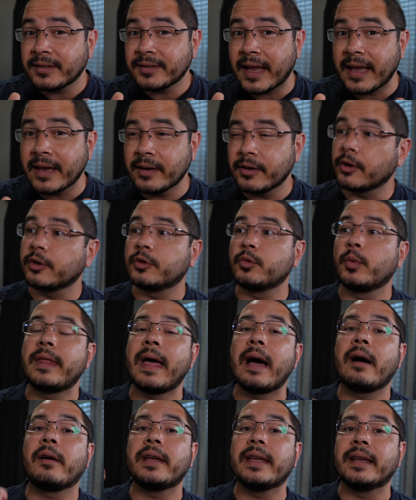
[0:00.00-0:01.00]
standards
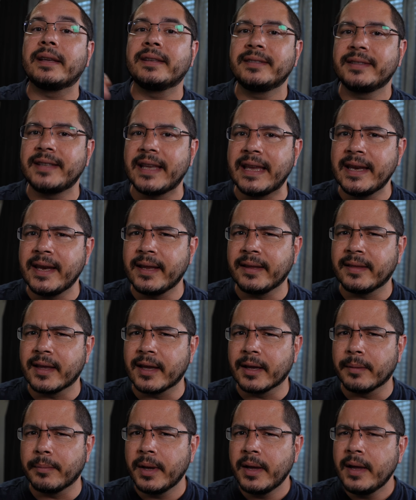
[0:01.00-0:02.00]
without exceeding
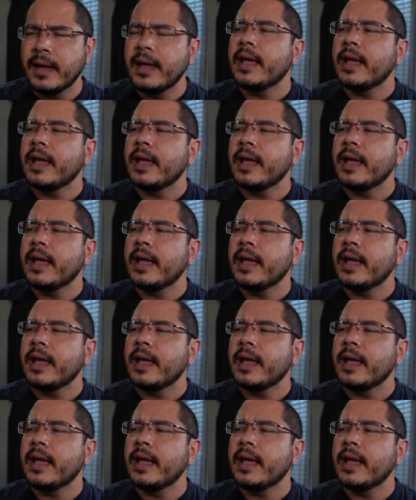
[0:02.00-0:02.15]
them